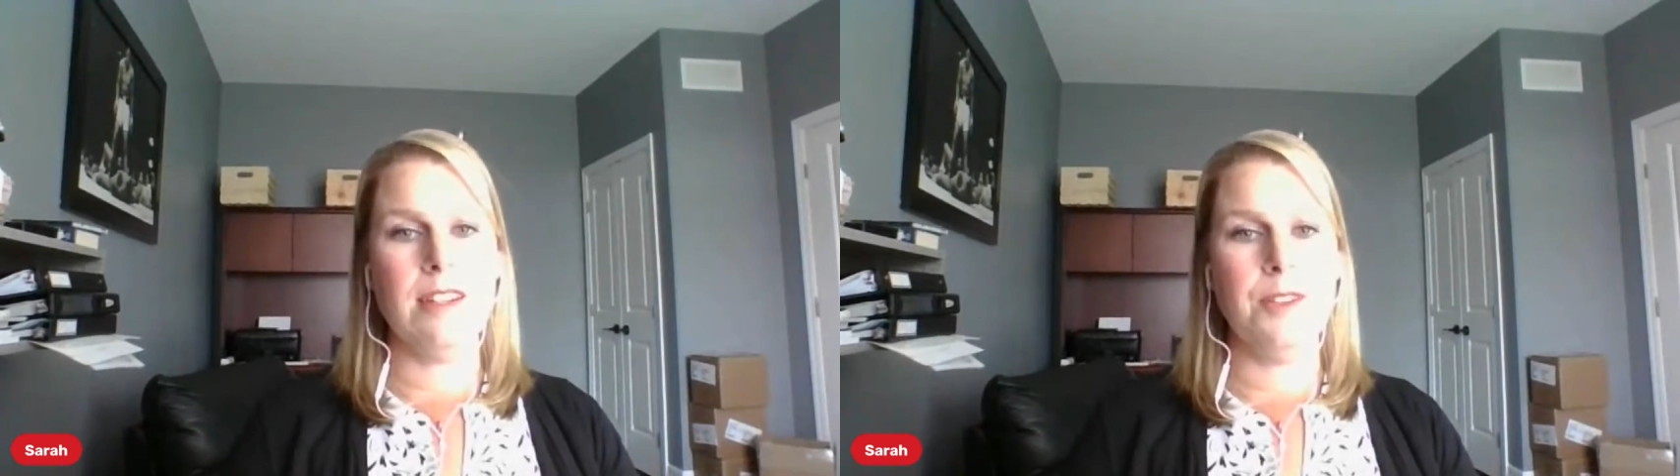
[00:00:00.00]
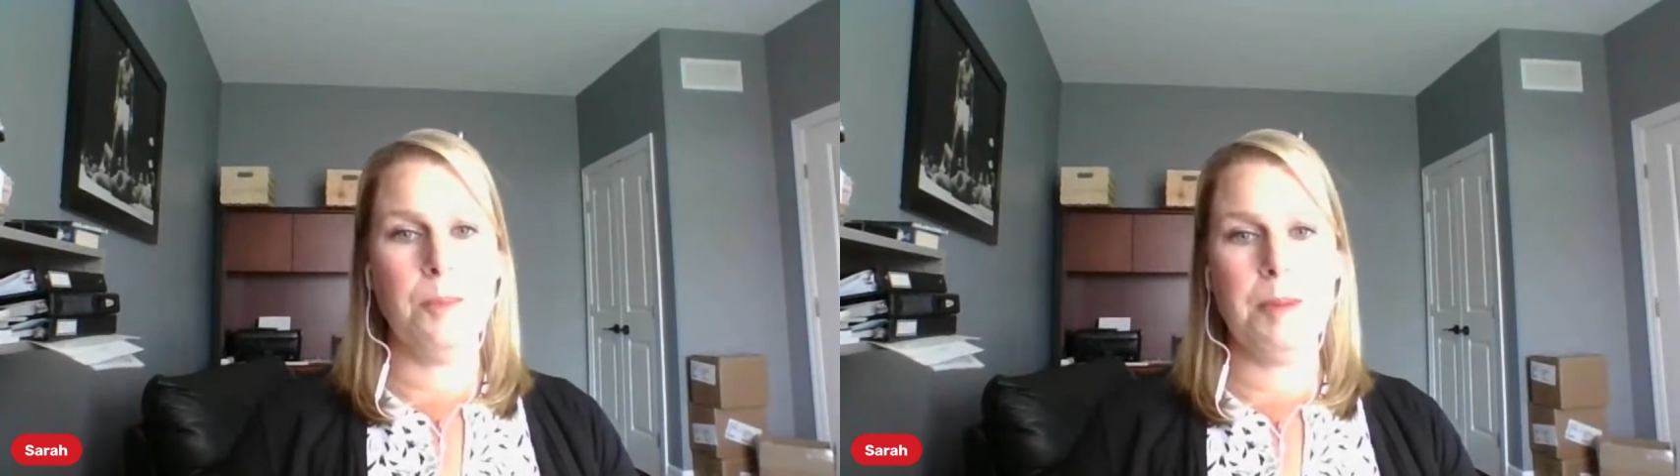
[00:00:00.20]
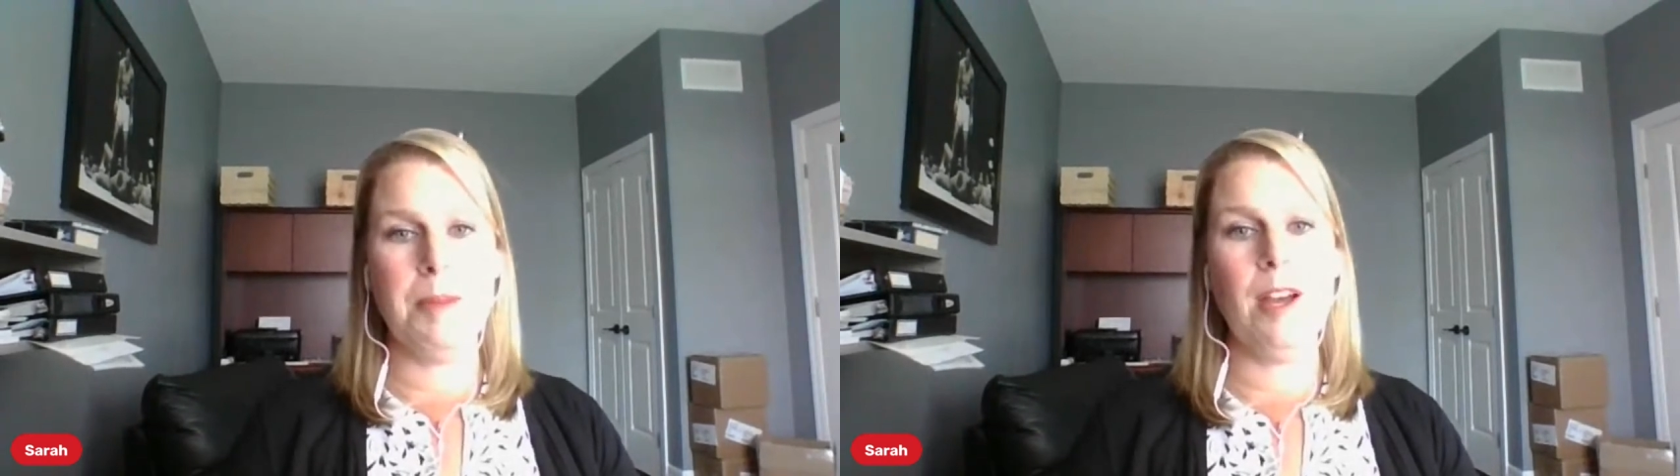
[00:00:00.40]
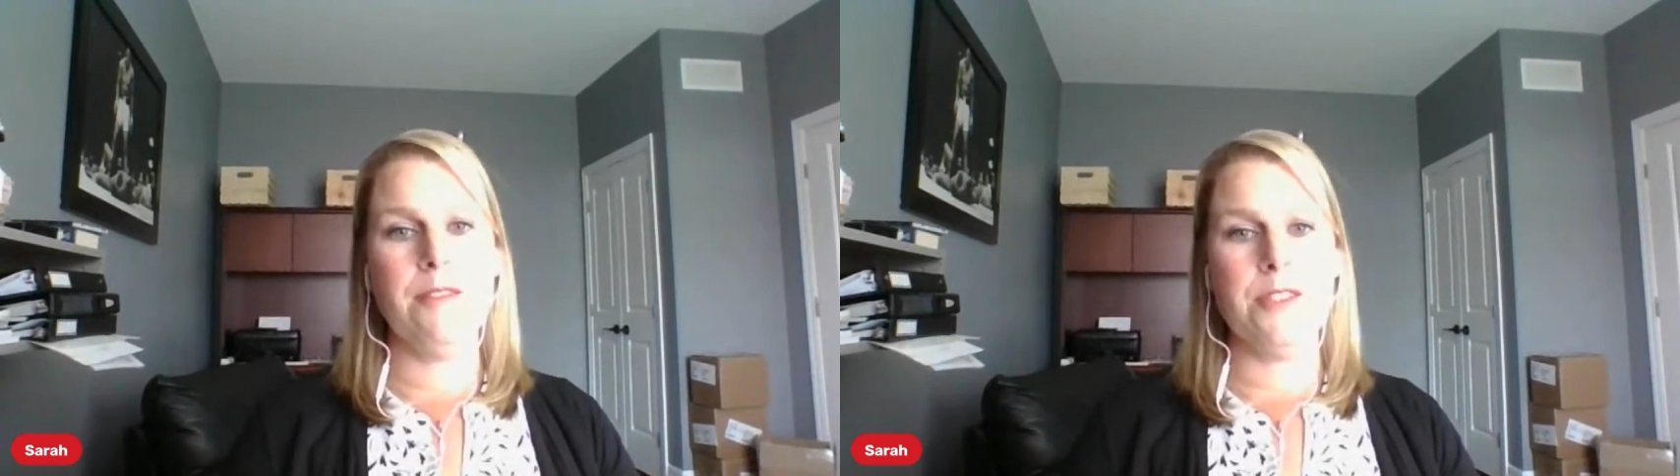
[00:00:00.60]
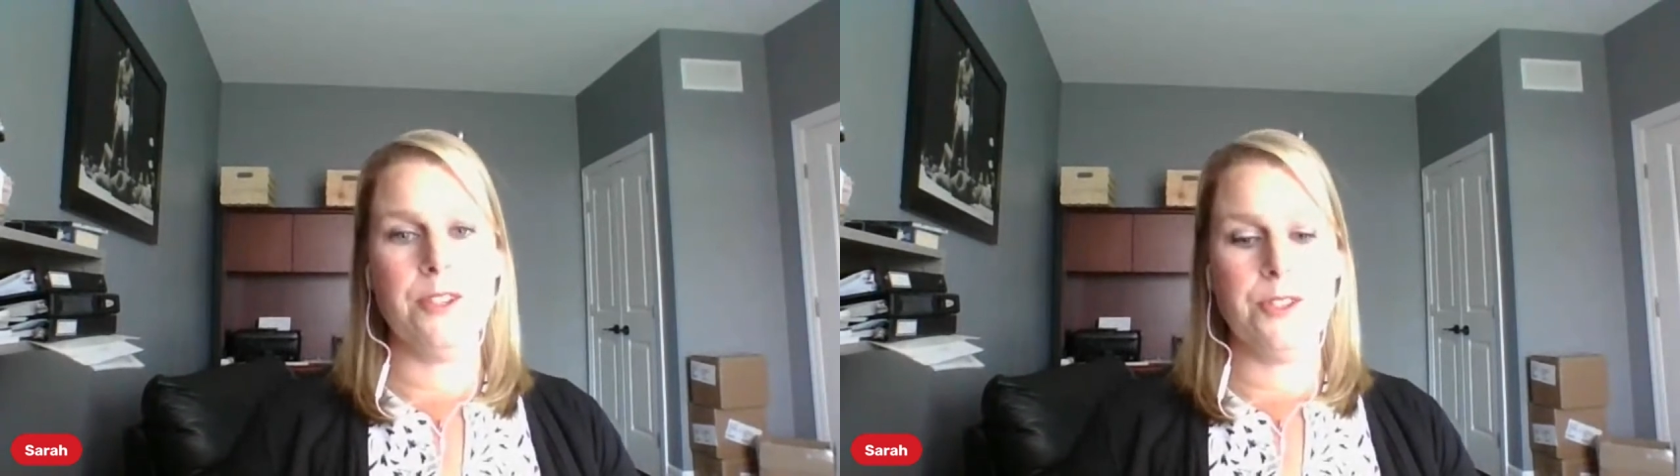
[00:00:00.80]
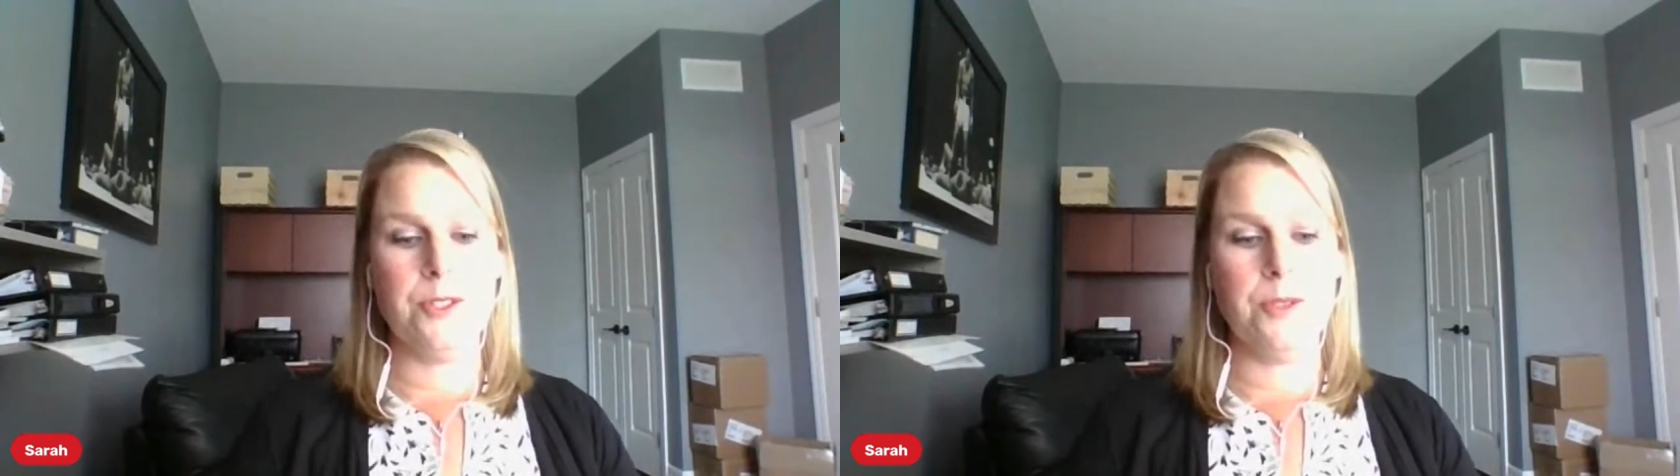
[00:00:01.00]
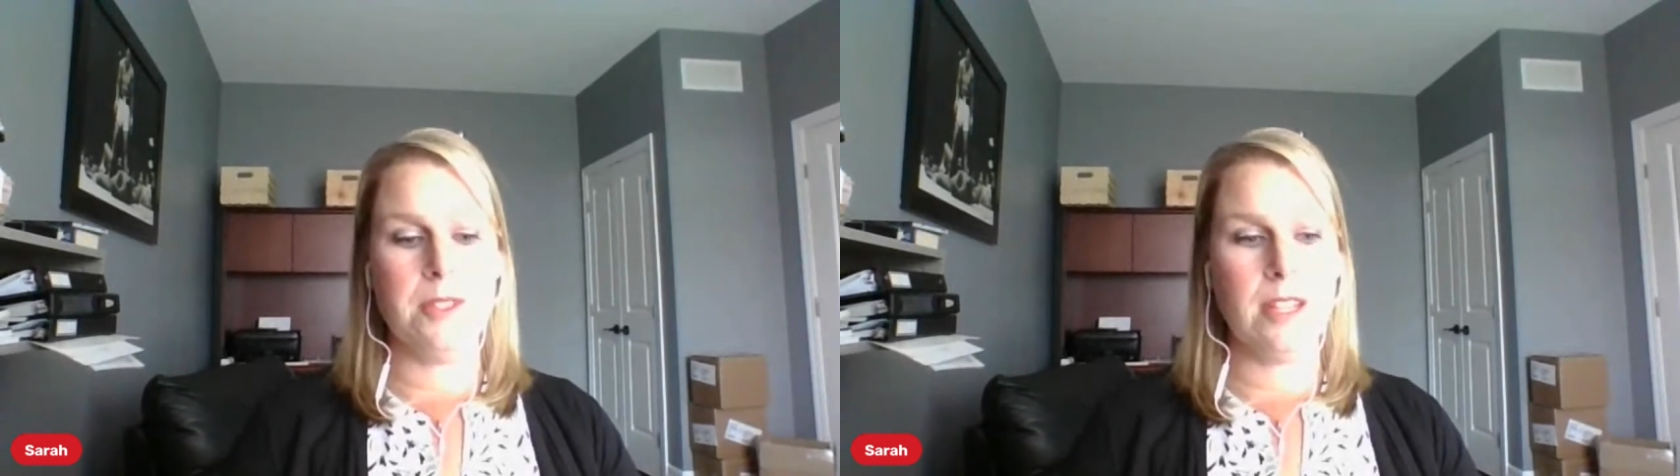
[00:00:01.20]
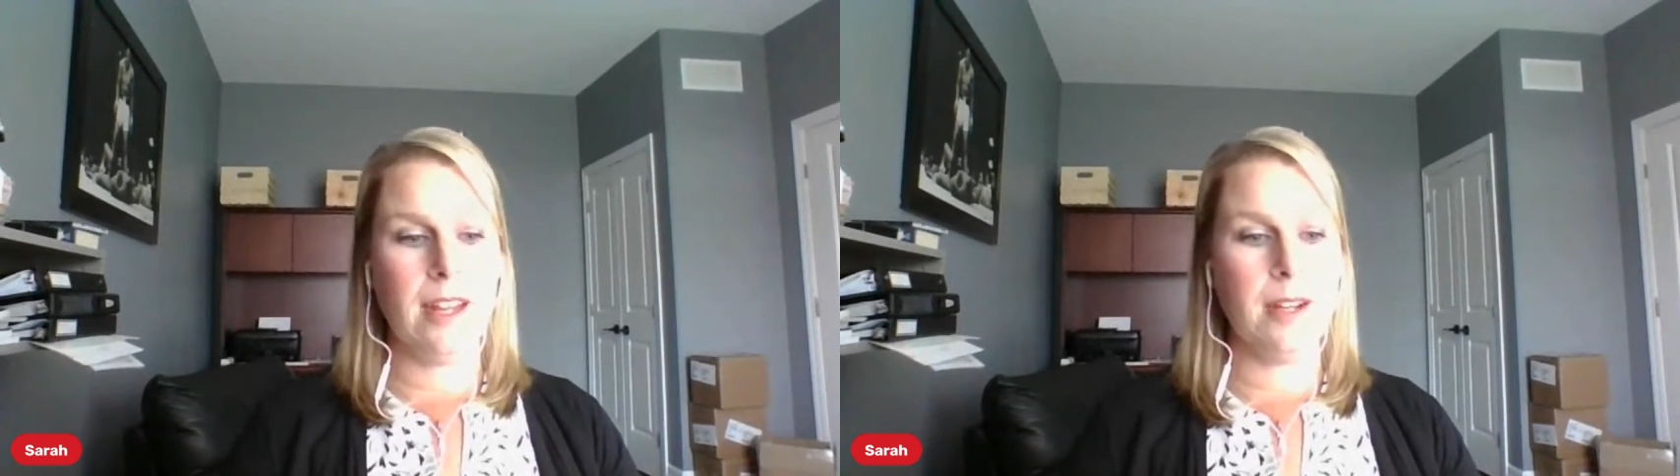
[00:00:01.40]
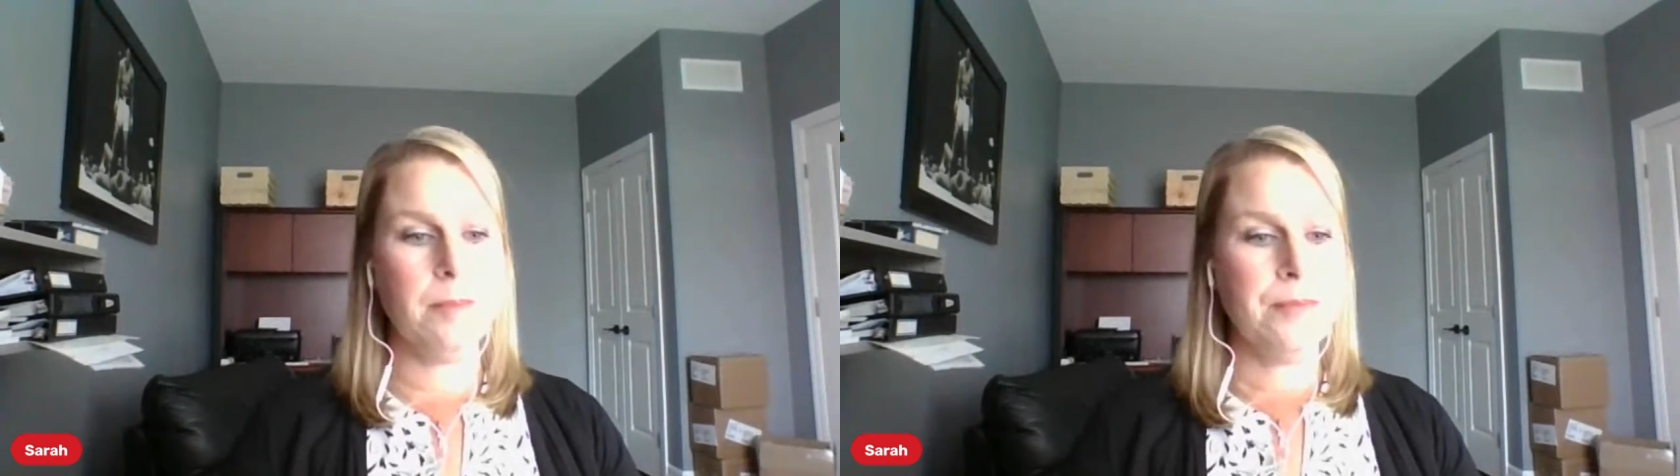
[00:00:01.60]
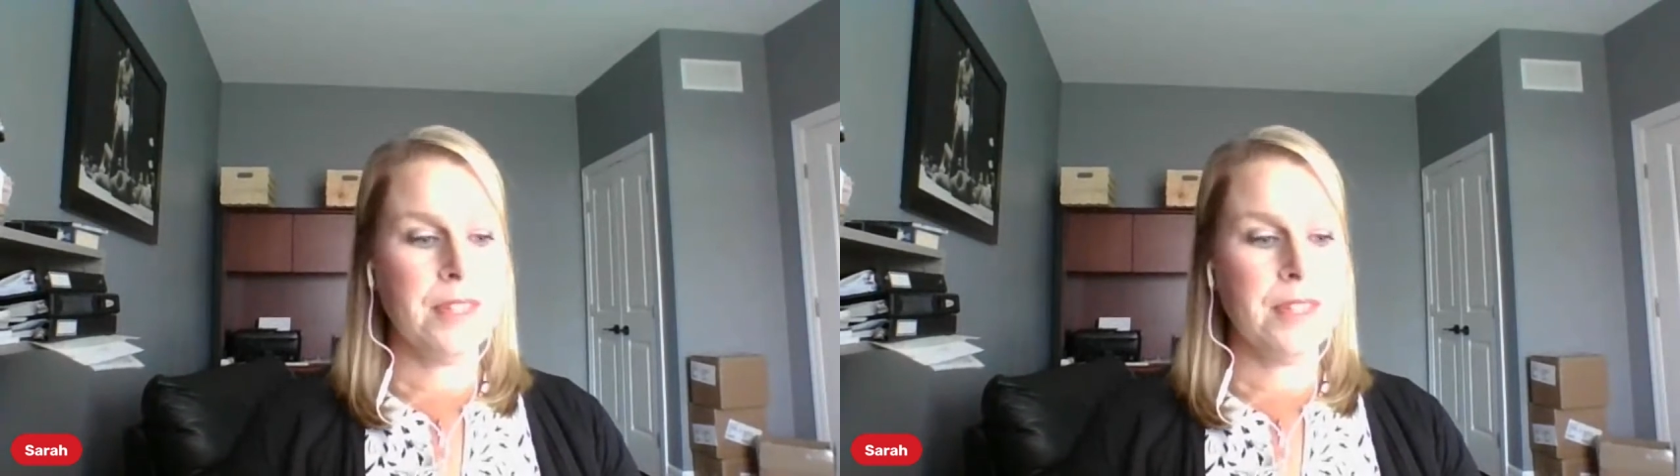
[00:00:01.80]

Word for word: an opp officer to suicide